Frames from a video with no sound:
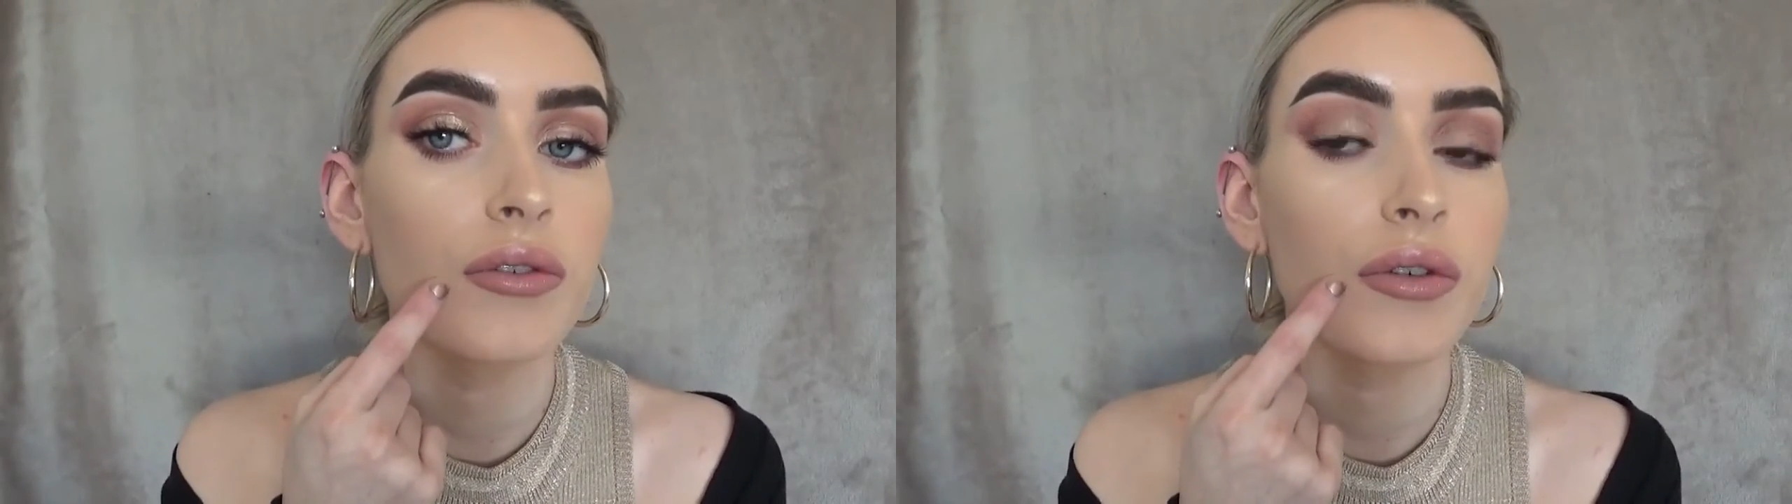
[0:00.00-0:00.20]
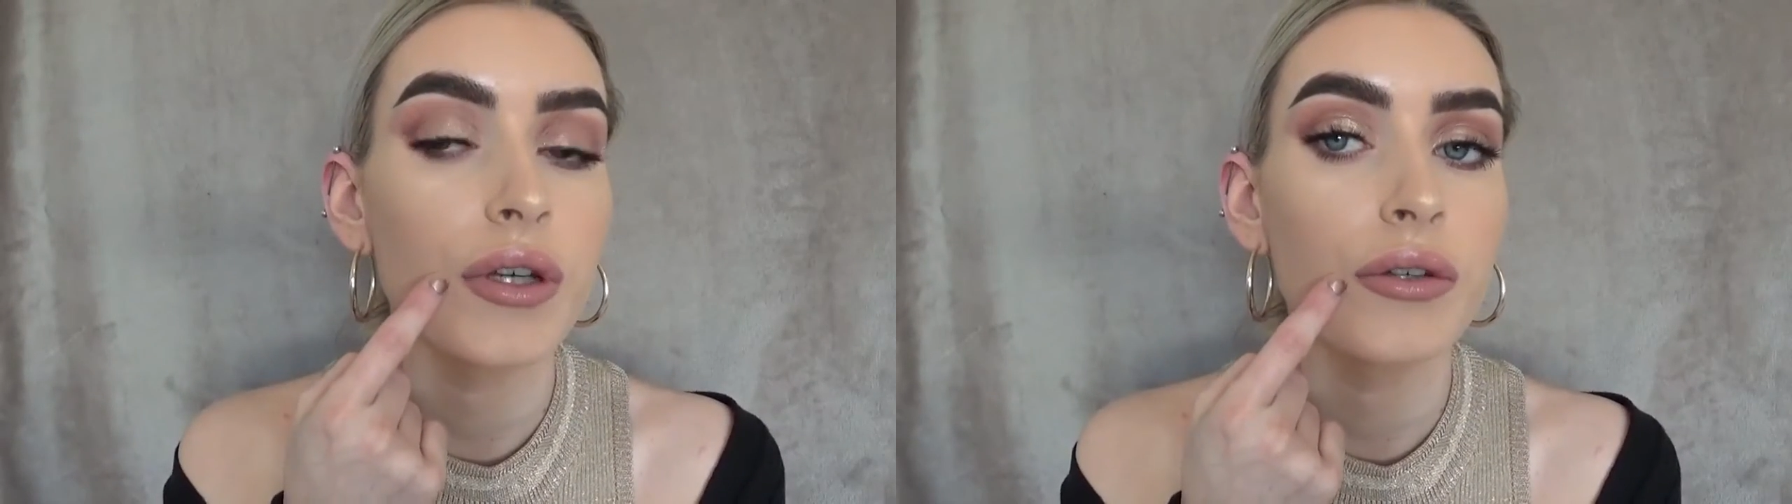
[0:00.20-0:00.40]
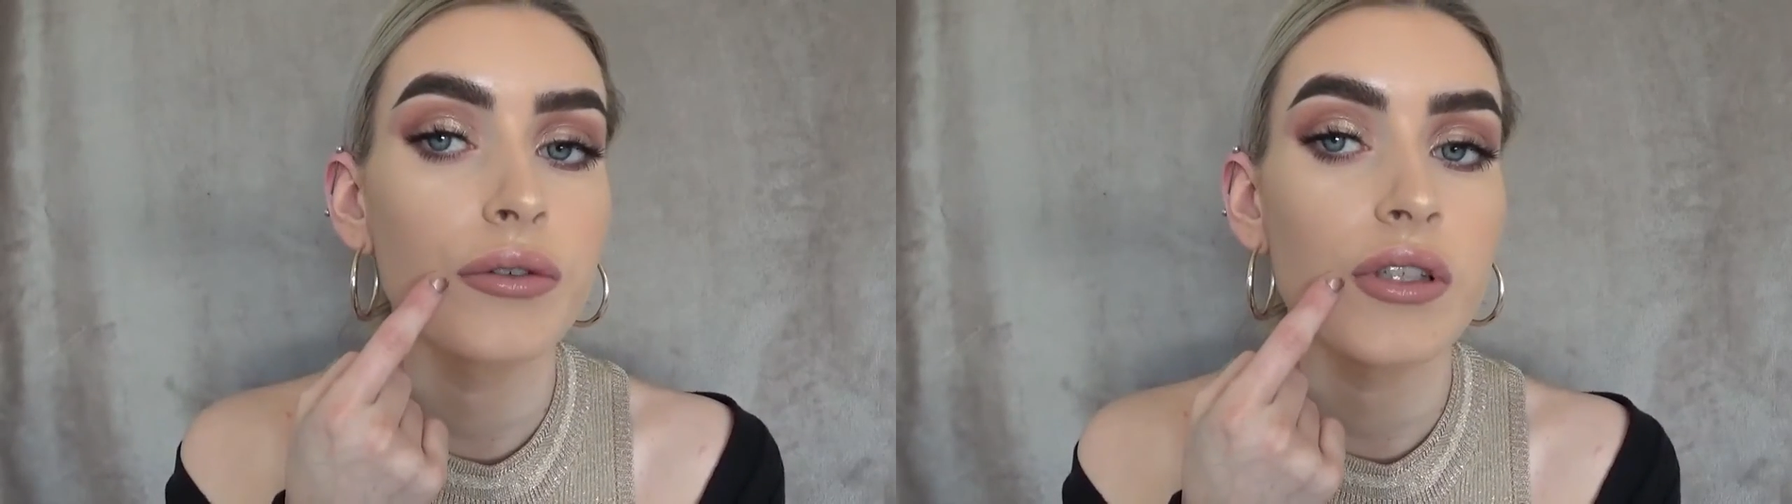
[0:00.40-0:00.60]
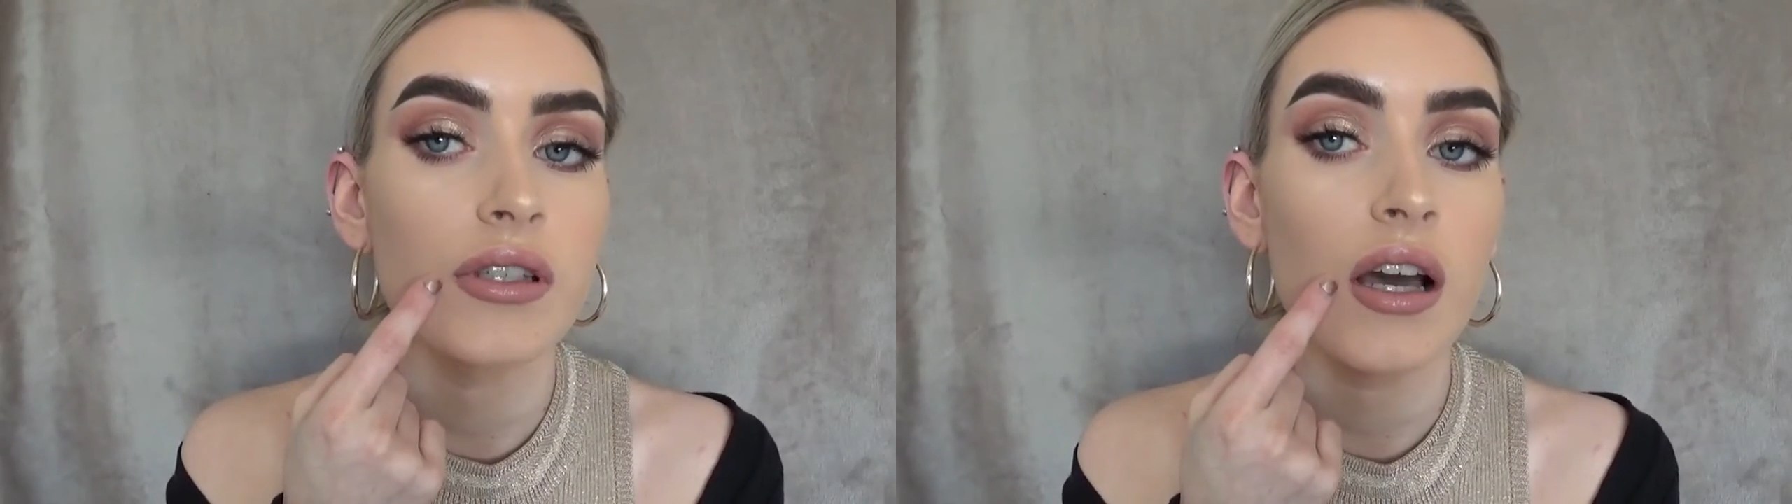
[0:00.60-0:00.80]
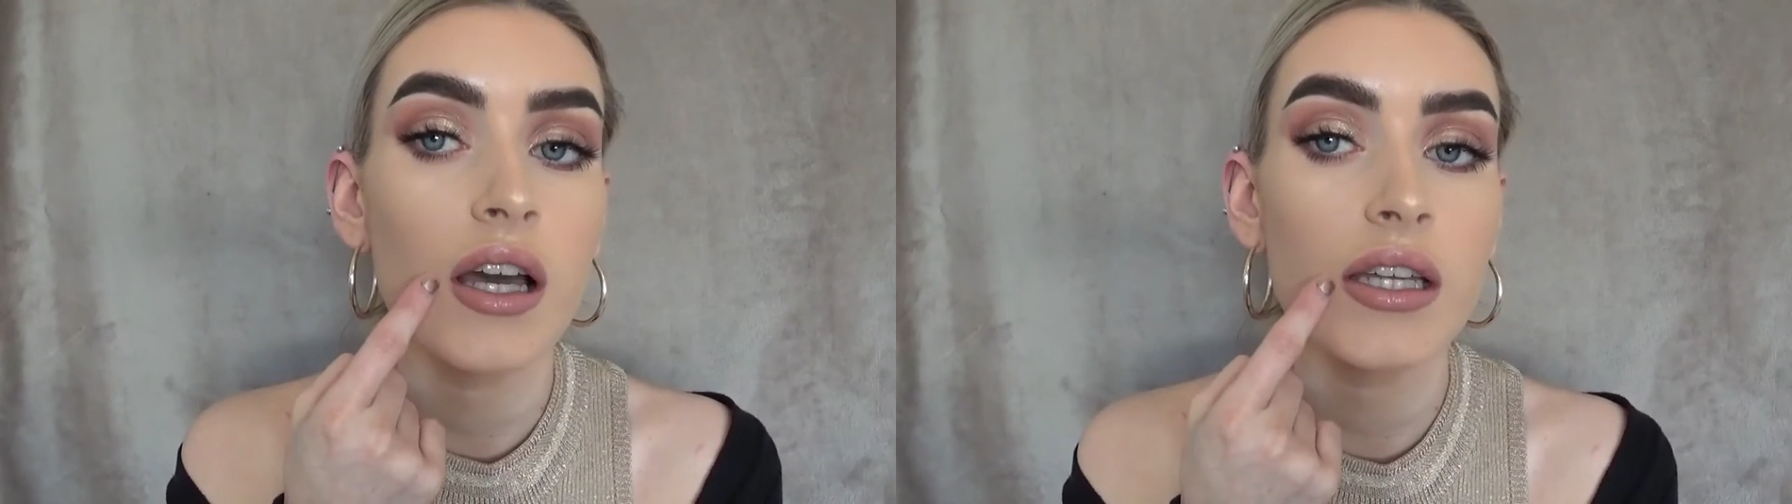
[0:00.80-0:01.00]
through the
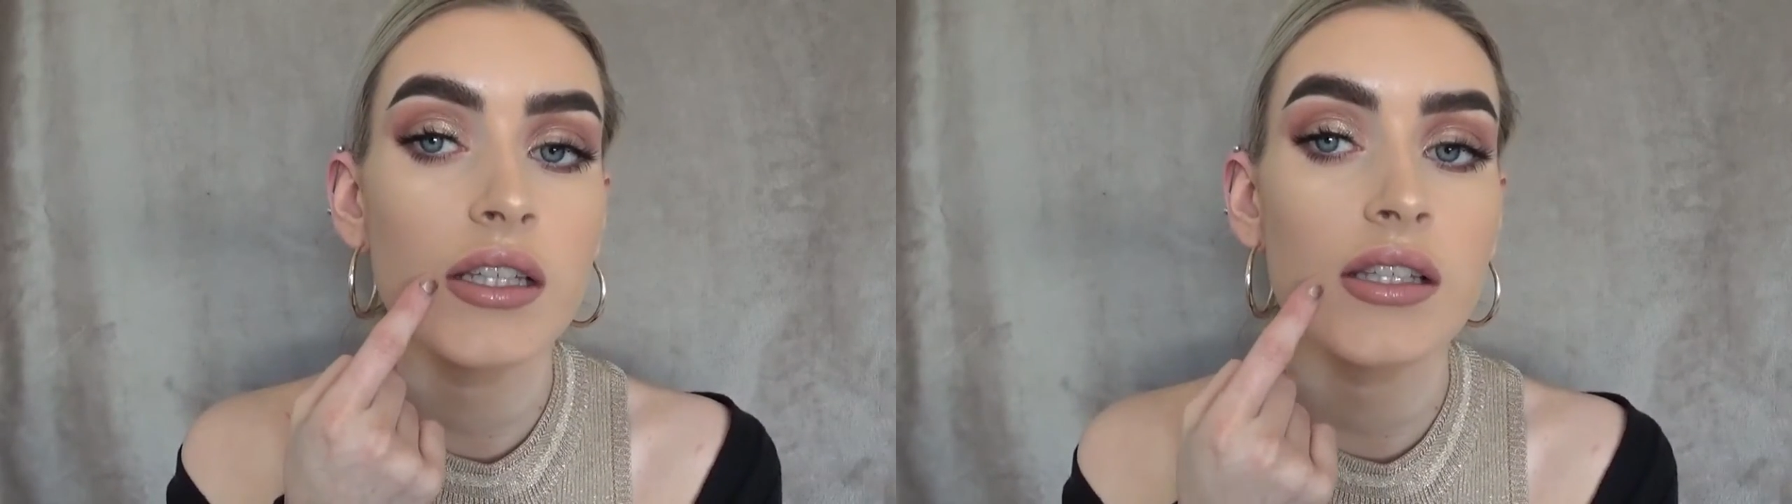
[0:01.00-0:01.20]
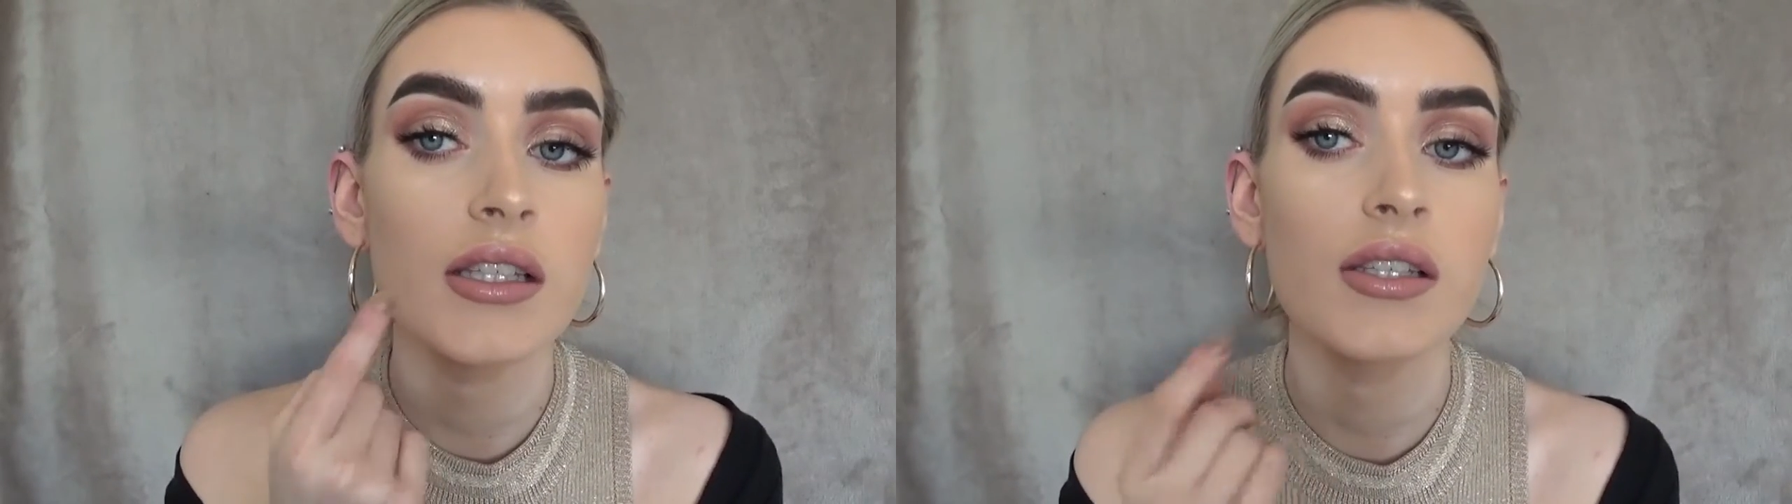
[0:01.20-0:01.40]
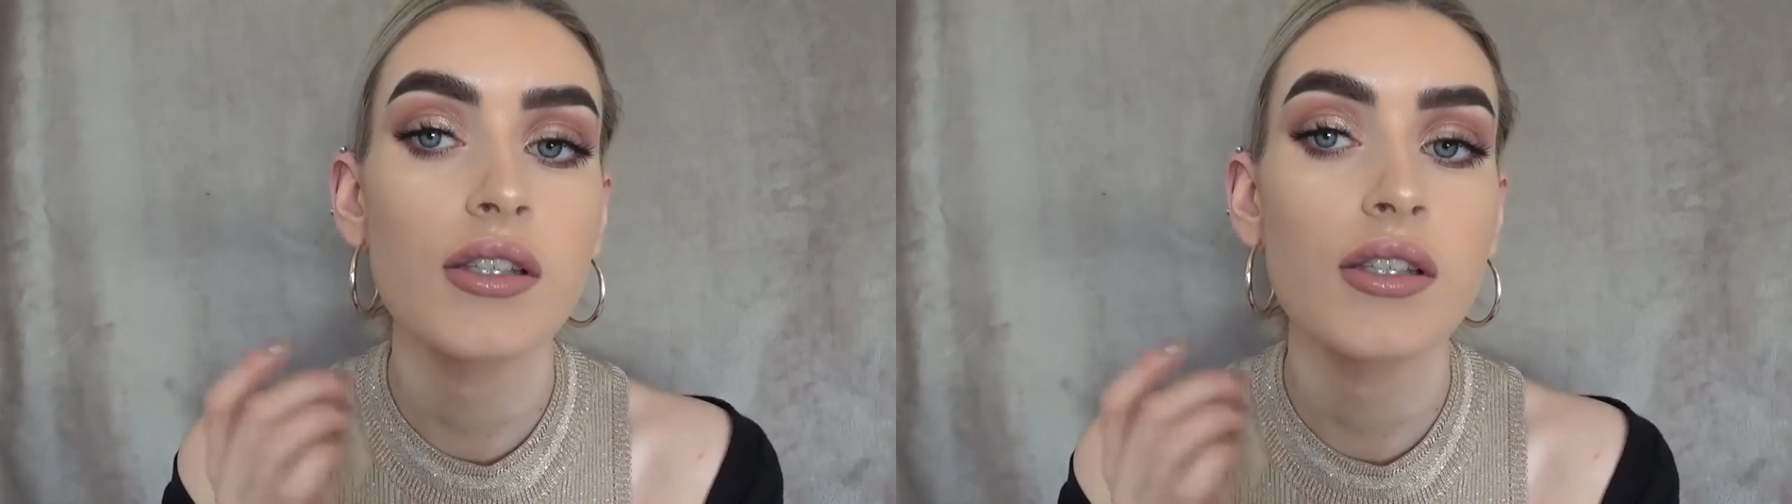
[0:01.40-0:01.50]
sides,